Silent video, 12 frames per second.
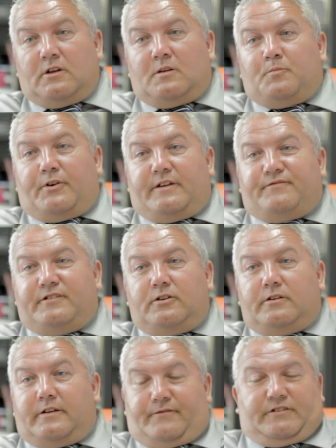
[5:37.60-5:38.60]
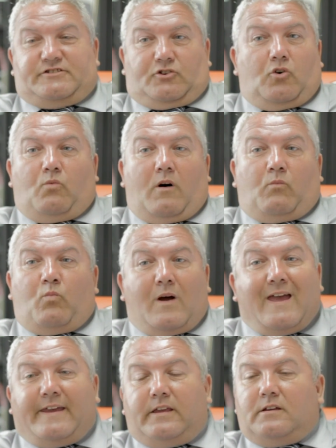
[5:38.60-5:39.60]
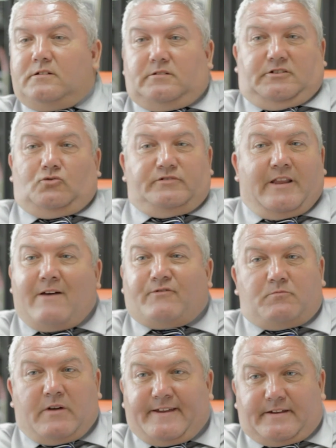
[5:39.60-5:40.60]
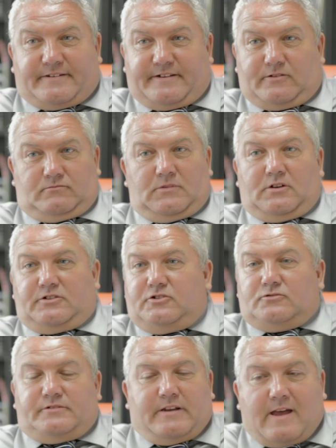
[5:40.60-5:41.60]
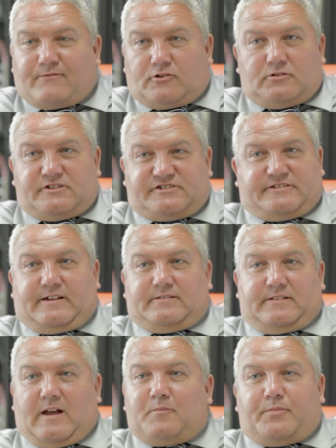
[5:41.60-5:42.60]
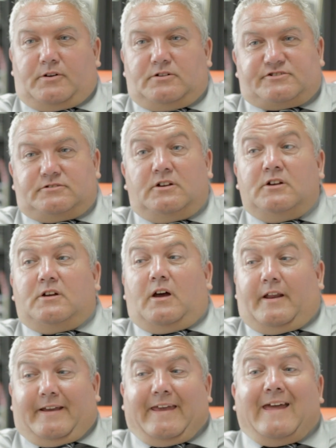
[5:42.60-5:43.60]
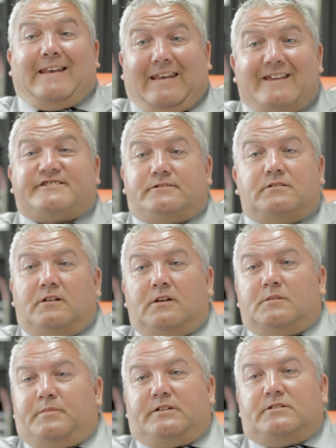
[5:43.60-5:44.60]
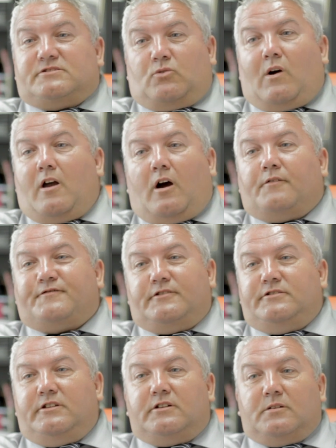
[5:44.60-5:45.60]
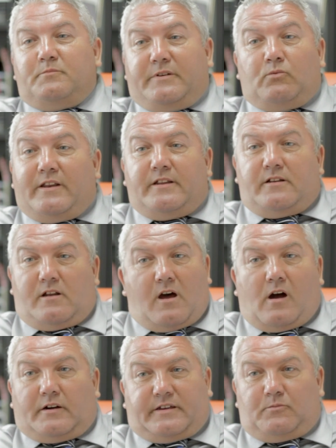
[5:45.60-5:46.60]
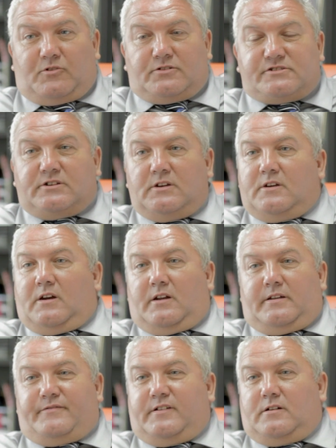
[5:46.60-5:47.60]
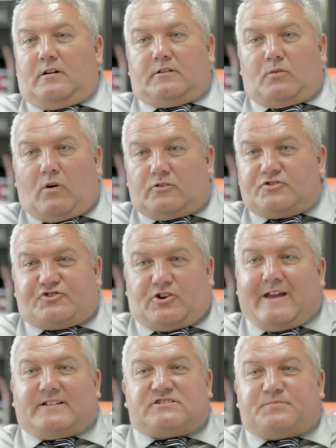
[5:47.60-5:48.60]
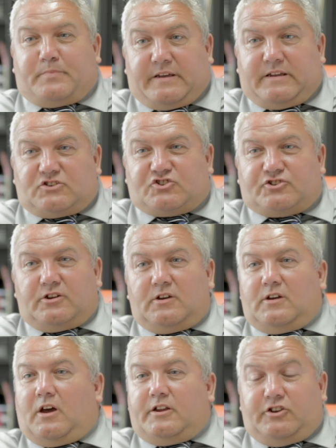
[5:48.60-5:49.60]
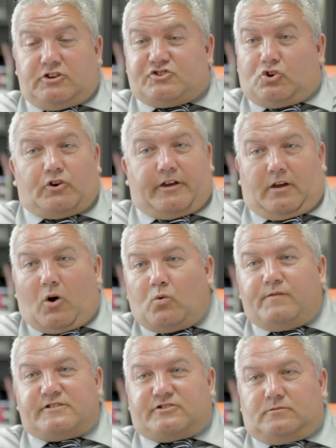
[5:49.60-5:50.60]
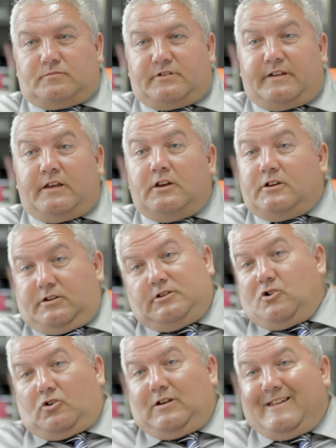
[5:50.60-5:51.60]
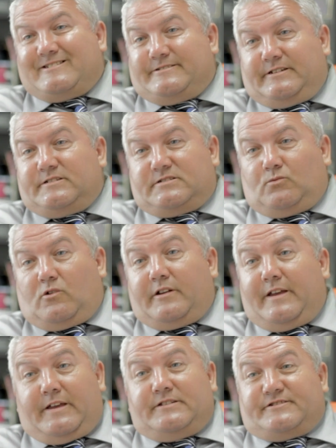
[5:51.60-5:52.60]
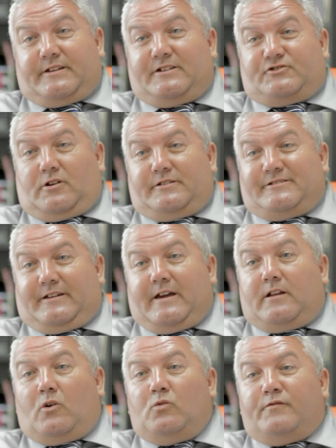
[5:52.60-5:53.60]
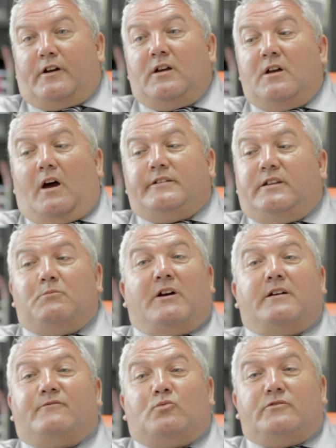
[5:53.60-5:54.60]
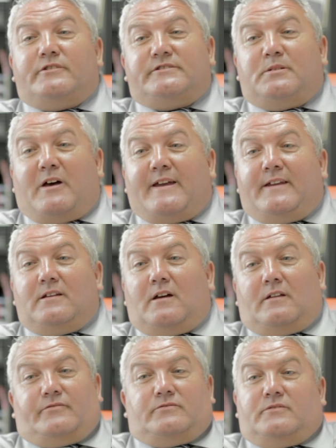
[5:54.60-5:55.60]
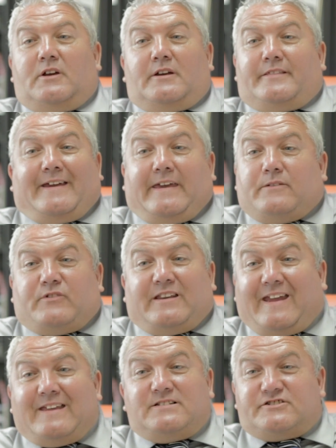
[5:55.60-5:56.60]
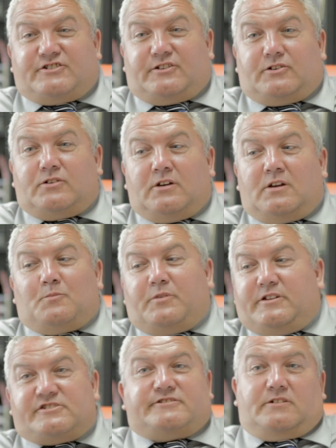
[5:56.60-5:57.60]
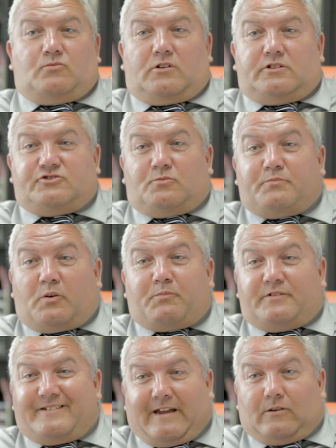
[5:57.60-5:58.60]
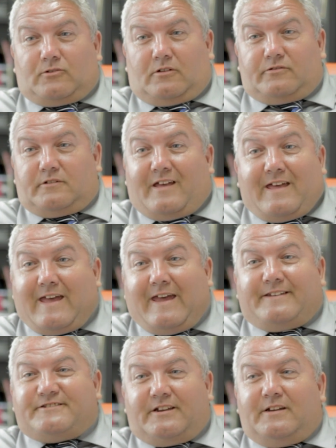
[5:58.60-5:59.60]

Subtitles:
But if it's all one way, you'll never make a deal. You'll never understand that person. And again, listen, because quite often you can be winning an argument, and if you're on a one-track speech and you're talking over somebody, you're not listening to what it is they're trying to get over, and you may have won the debate and they're giving in to you, but you still want to jump up and down on their head,